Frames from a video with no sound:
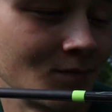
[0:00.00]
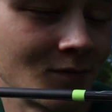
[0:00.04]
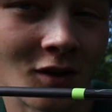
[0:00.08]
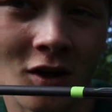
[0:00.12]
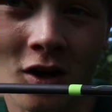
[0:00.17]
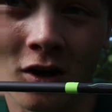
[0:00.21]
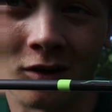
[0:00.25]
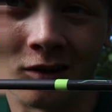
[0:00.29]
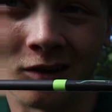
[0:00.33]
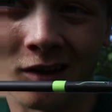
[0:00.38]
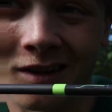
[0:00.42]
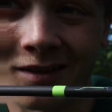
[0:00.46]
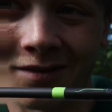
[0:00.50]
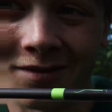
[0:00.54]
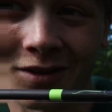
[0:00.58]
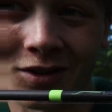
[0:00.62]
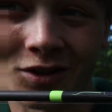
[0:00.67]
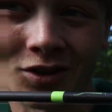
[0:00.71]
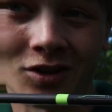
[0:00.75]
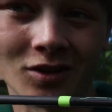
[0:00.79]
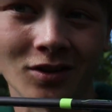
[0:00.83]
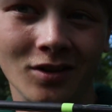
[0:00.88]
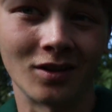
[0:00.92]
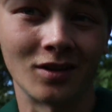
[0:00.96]
caught a lot of
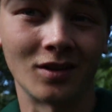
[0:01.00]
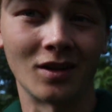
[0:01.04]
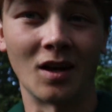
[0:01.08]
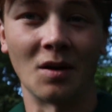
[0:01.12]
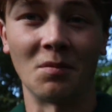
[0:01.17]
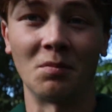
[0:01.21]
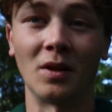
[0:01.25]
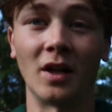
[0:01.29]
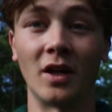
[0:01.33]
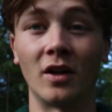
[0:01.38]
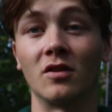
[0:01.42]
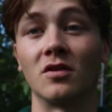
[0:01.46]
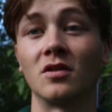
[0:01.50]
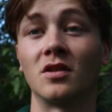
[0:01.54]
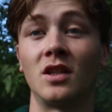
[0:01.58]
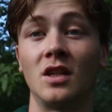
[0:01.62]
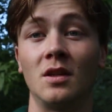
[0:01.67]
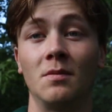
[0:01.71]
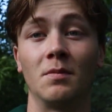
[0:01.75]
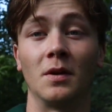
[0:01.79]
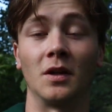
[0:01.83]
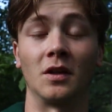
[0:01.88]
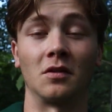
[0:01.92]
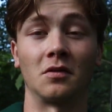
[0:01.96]
fish on it, and I plan on
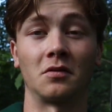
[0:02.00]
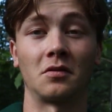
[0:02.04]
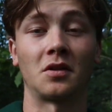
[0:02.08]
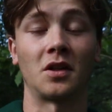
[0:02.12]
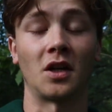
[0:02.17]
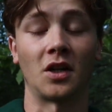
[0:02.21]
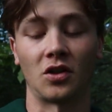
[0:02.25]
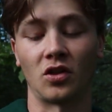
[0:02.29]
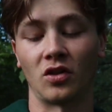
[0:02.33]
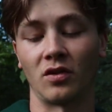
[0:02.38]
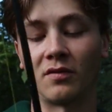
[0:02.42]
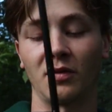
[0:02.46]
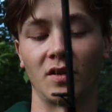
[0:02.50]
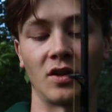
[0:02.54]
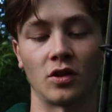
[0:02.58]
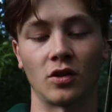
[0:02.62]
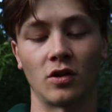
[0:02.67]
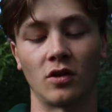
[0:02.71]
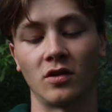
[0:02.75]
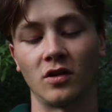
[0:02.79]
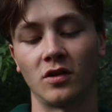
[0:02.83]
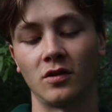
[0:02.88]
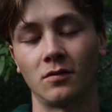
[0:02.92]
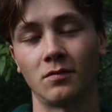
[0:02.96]
catching fish
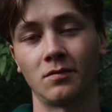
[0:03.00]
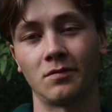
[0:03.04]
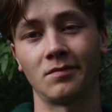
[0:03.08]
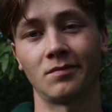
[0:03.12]
on it.